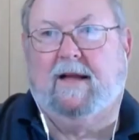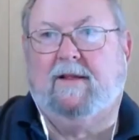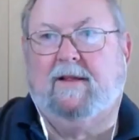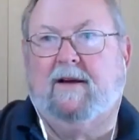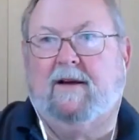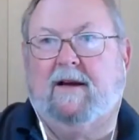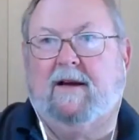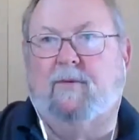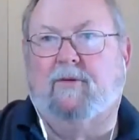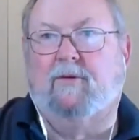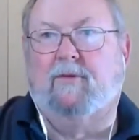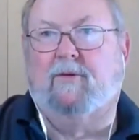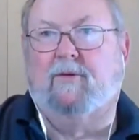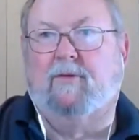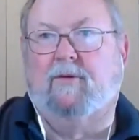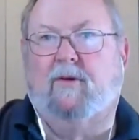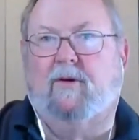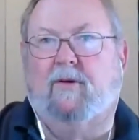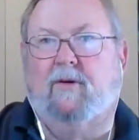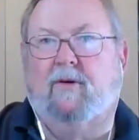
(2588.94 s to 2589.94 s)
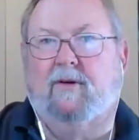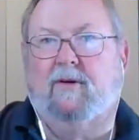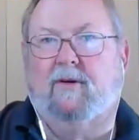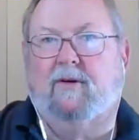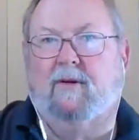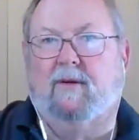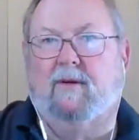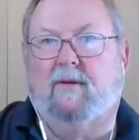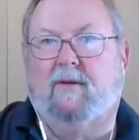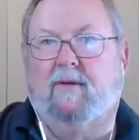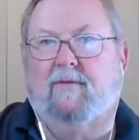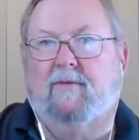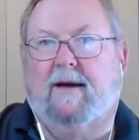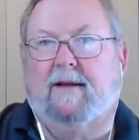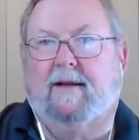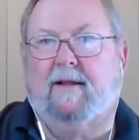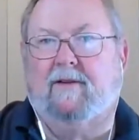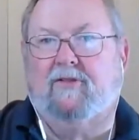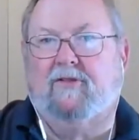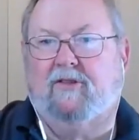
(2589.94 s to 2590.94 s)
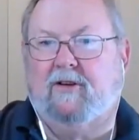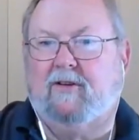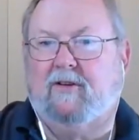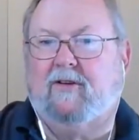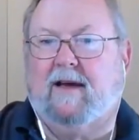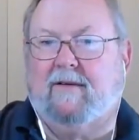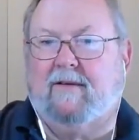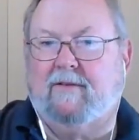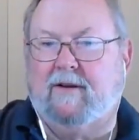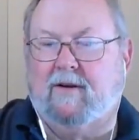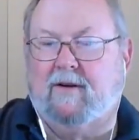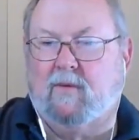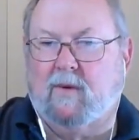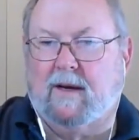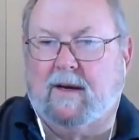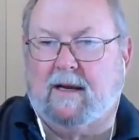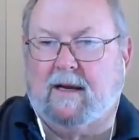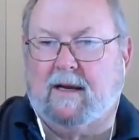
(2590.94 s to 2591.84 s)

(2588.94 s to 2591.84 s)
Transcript: was referring to the fact that she's having to wait